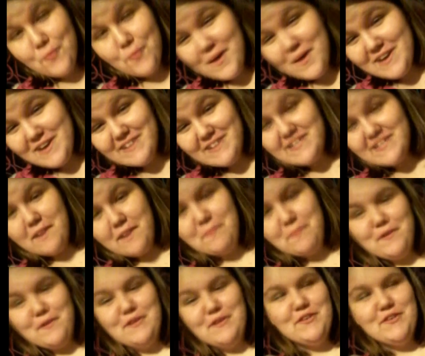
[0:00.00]
What is
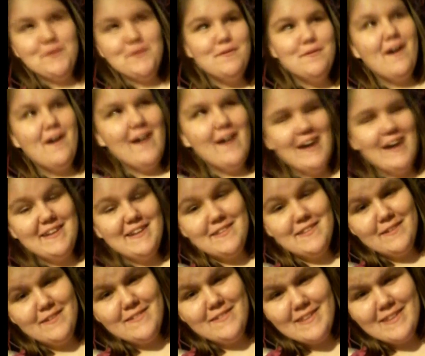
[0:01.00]
up, YouTube?
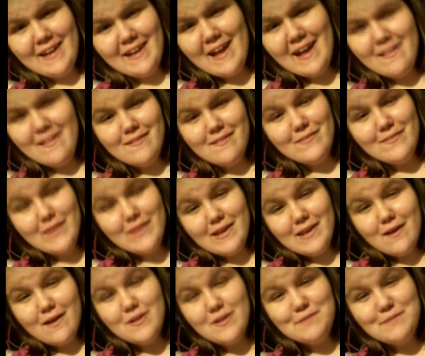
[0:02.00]
Alright, so today this
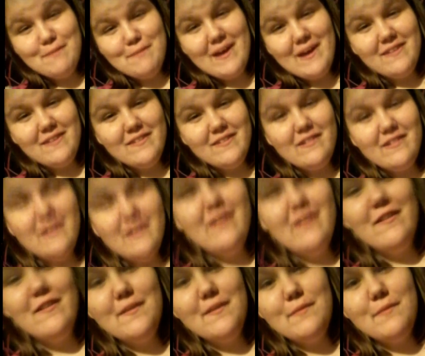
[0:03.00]
video is
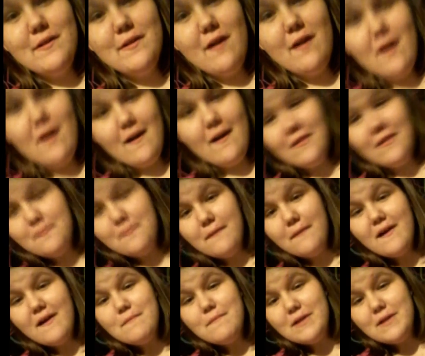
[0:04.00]
basically going to be all
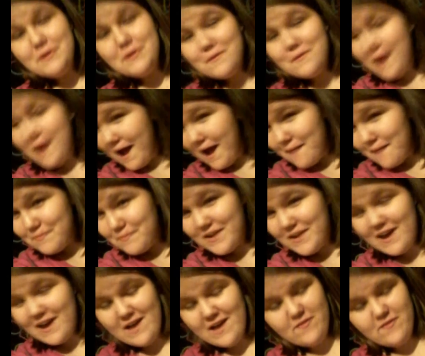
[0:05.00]
about my new app
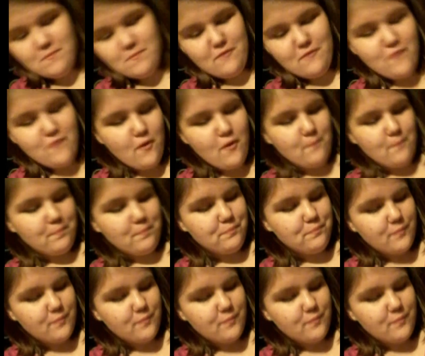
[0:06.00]
that I have on my phone.